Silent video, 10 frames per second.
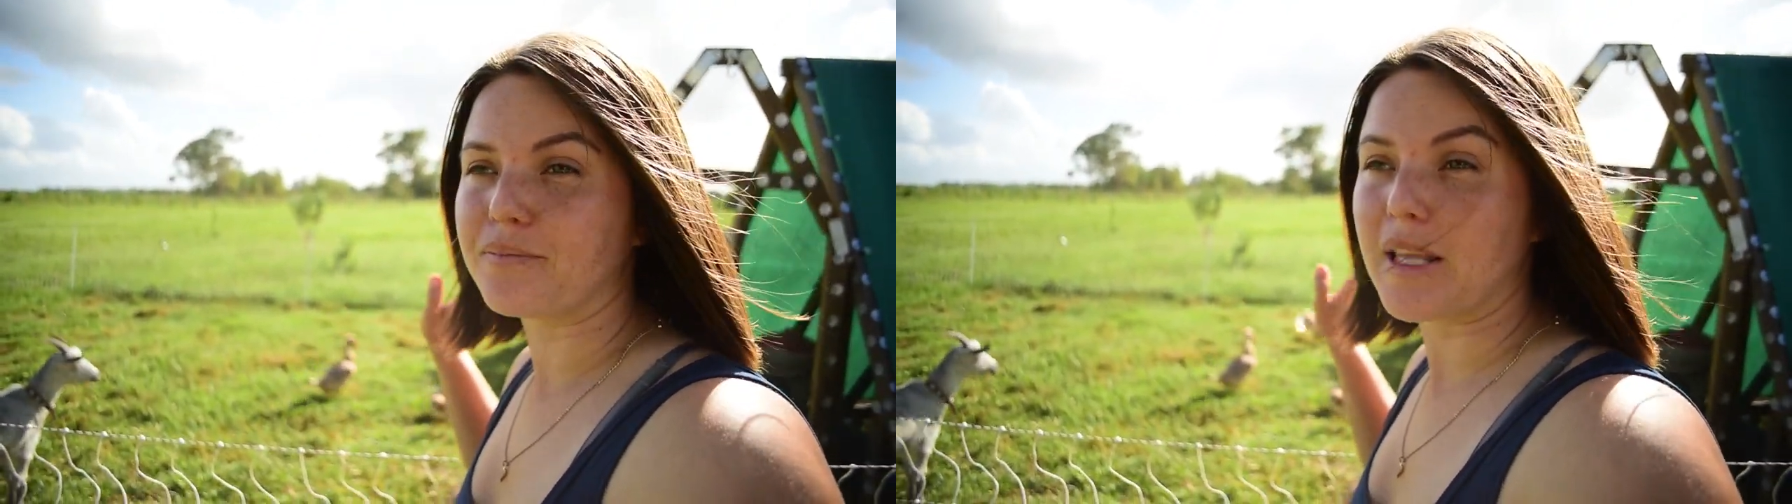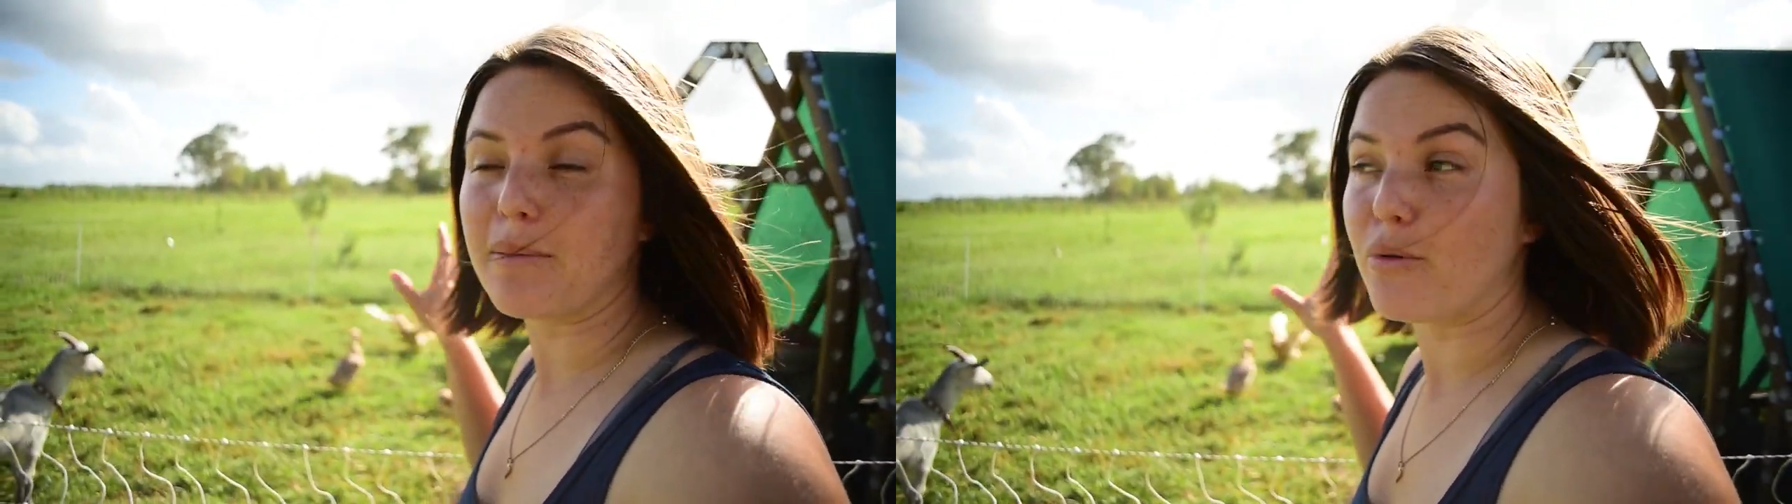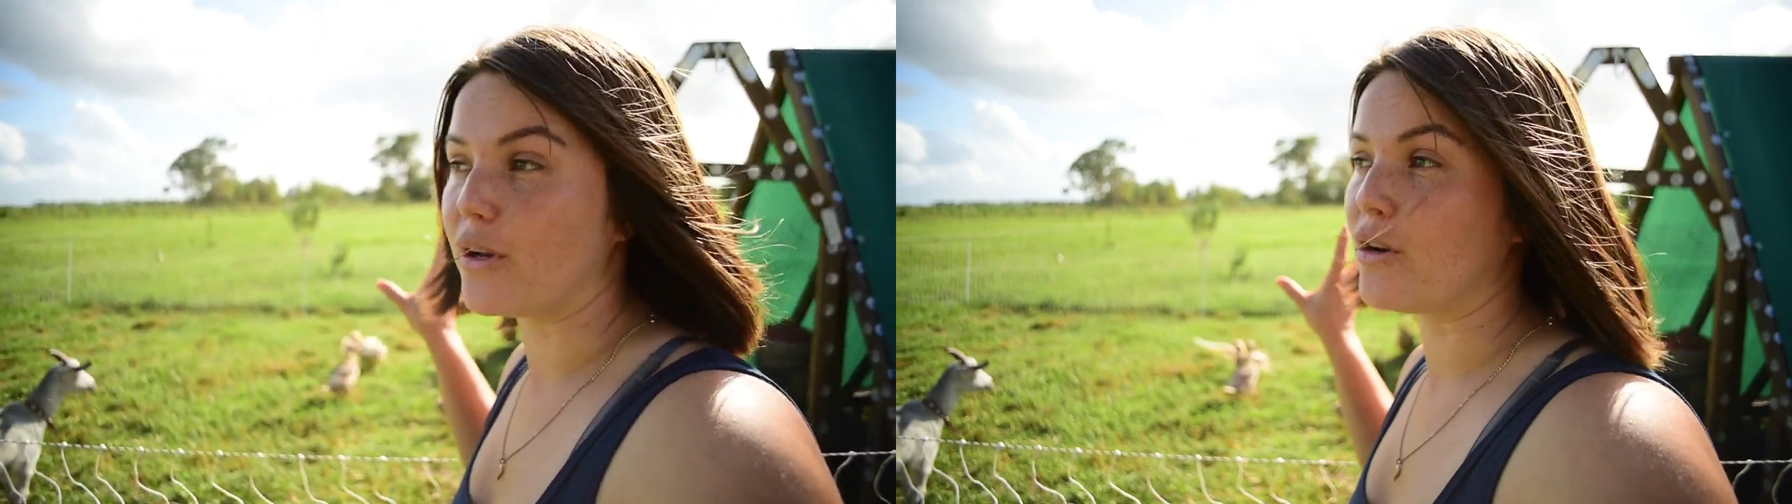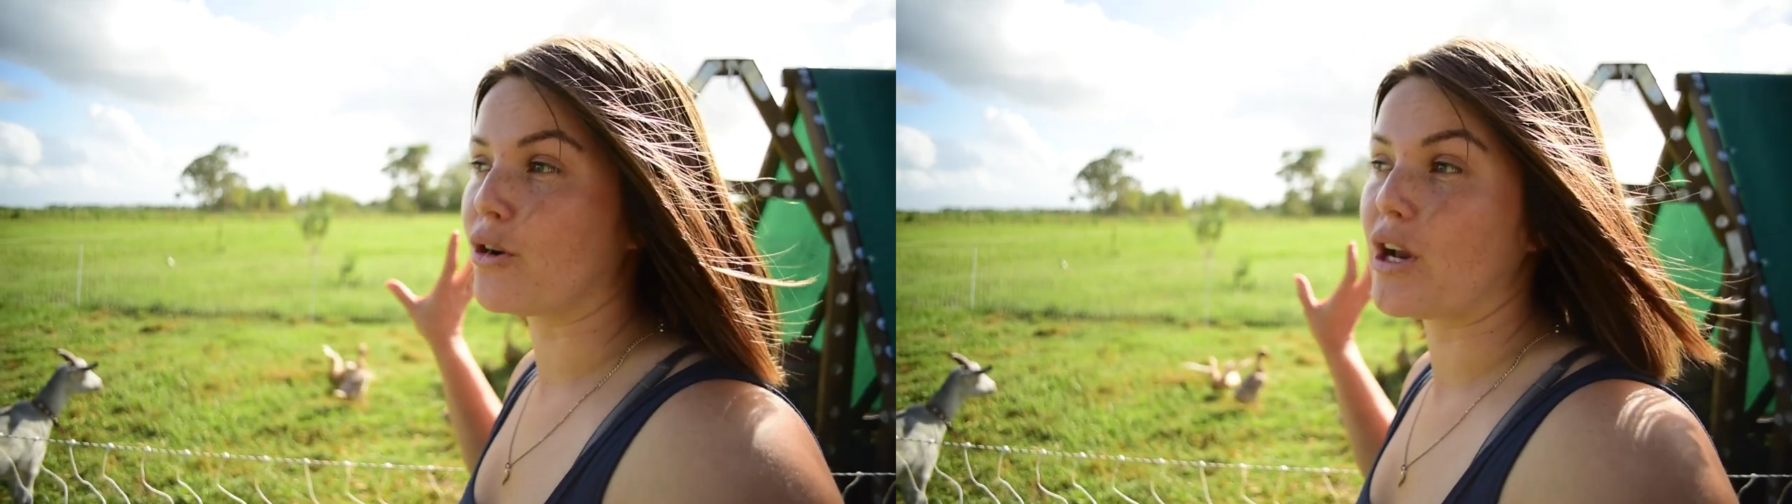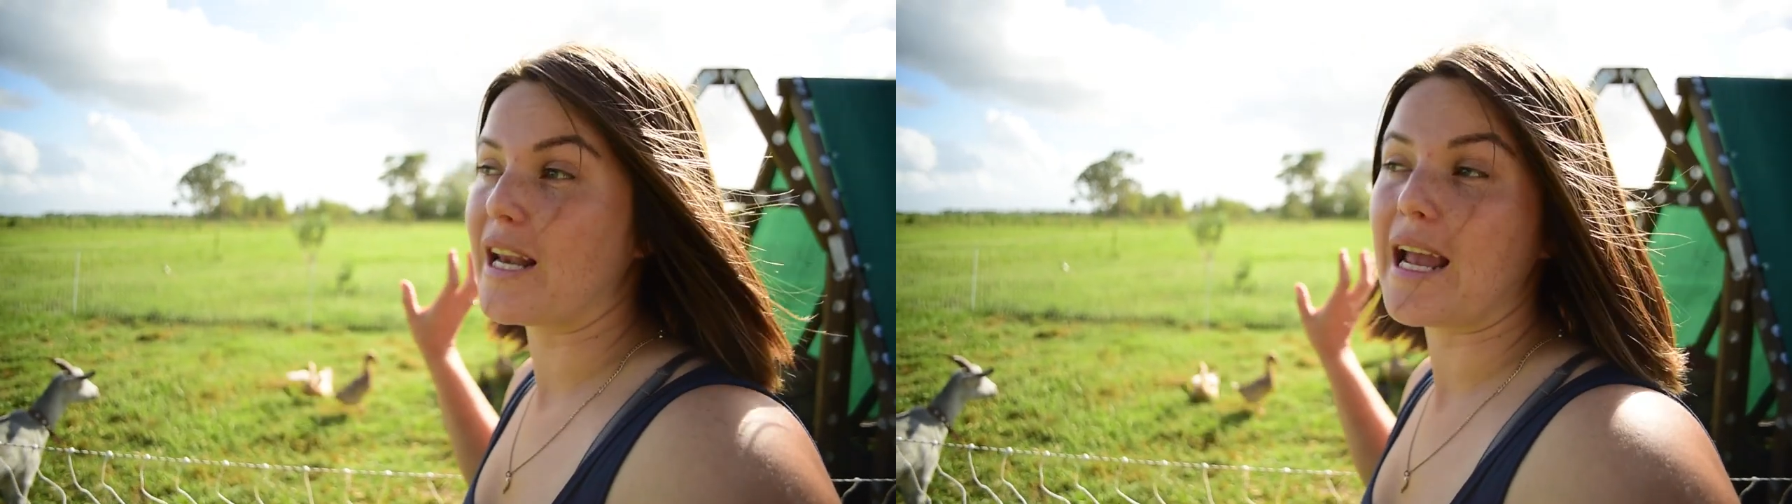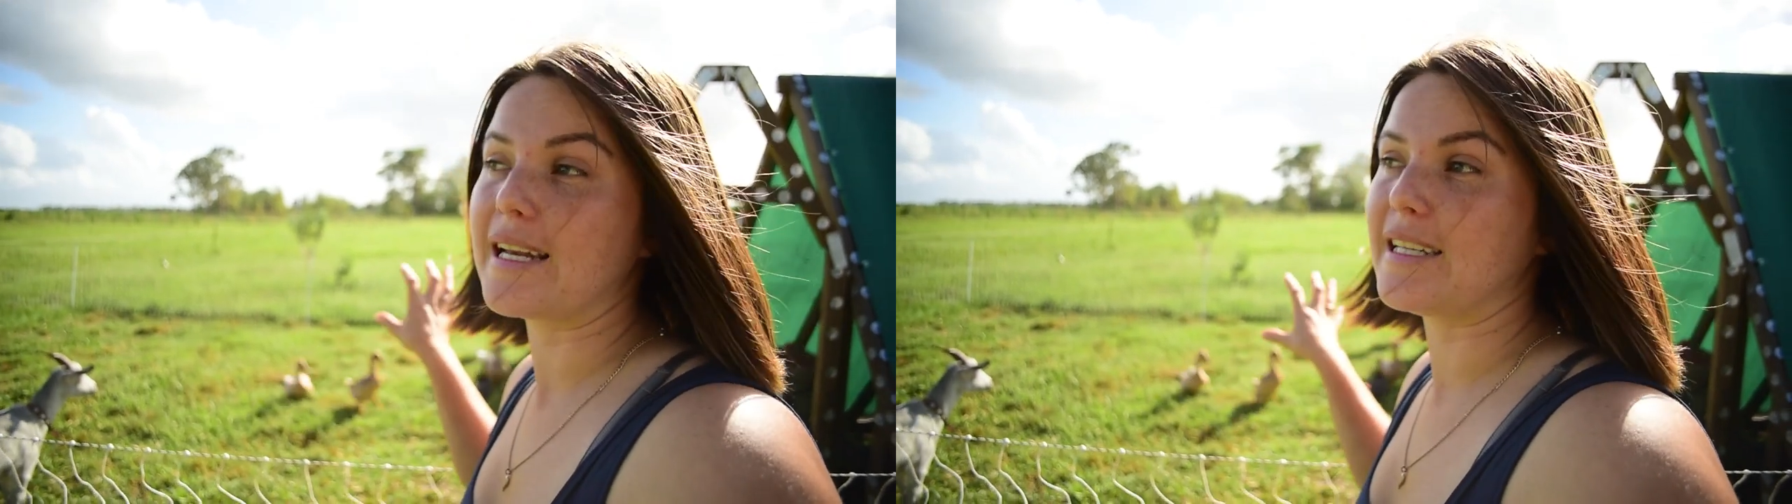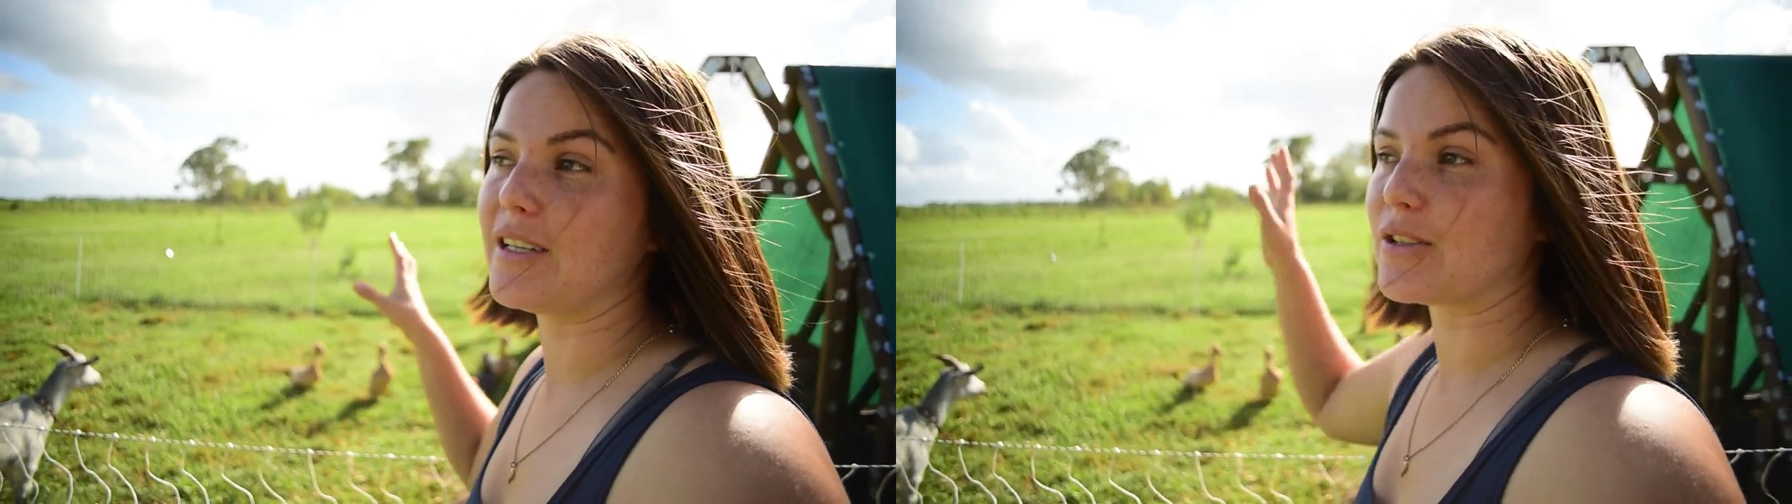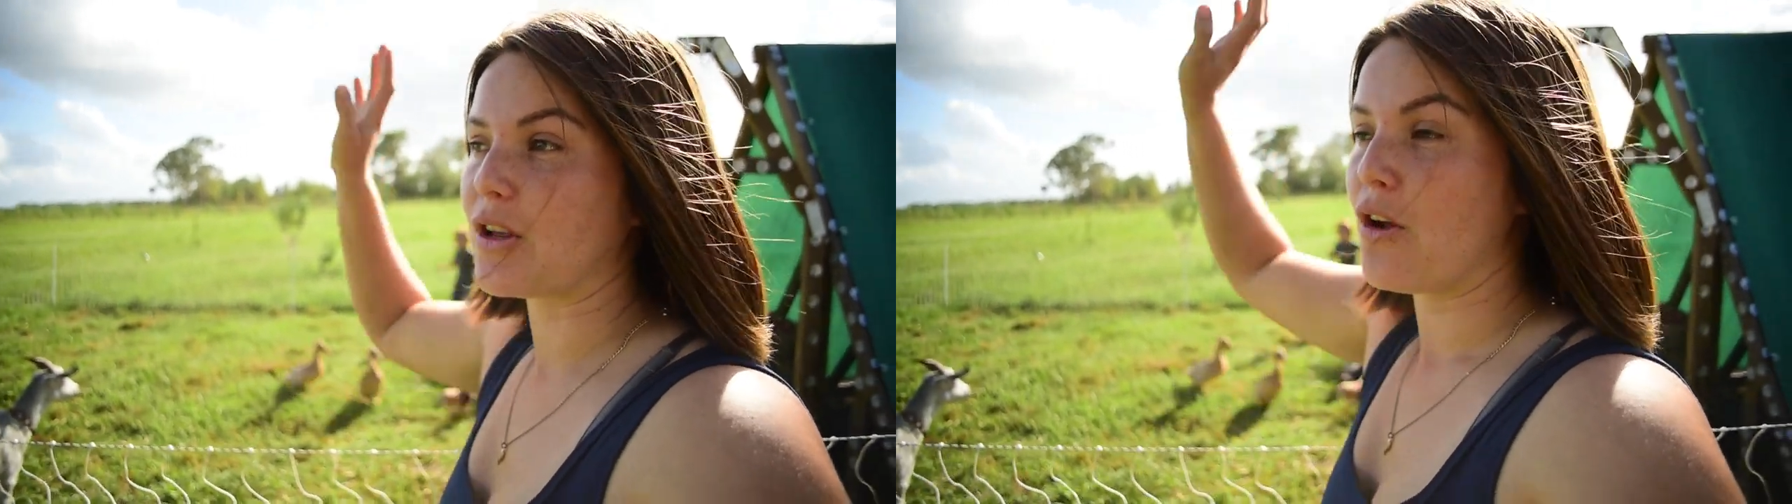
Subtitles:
input or any ideas